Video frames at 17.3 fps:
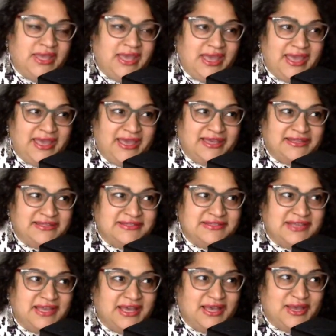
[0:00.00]
And
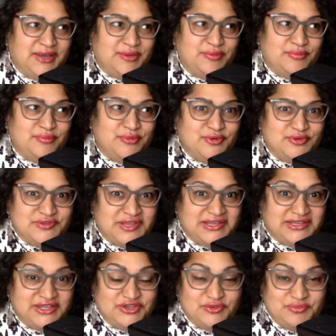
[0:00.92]
most
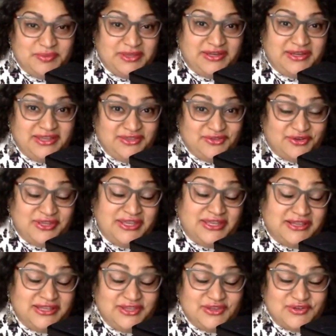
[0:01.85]
likely you've been either
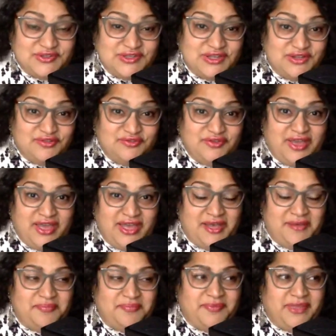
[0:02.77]
healing yourself,
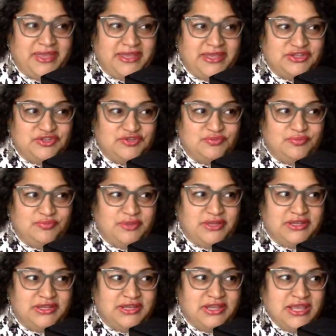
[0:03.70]
and you've
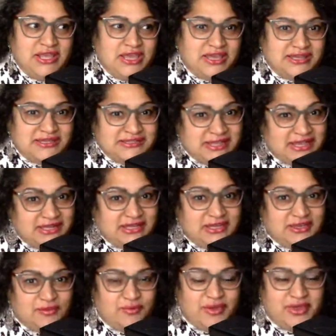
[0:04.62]
been
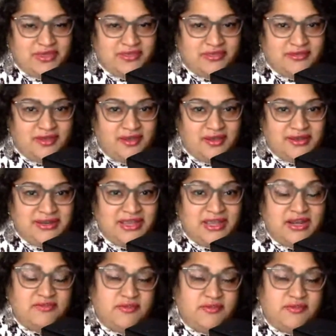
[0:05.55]
contending with negative